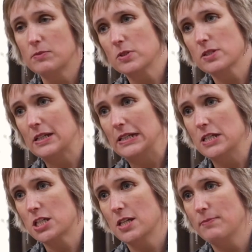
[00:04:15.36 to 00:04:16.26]
someone's a
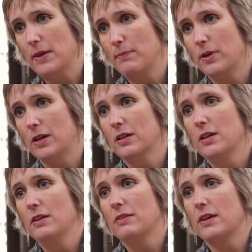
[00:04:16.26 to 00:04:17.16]
Cleansheet member,
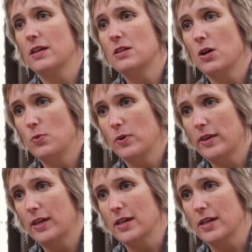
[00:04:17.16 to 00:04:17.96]
they know what they're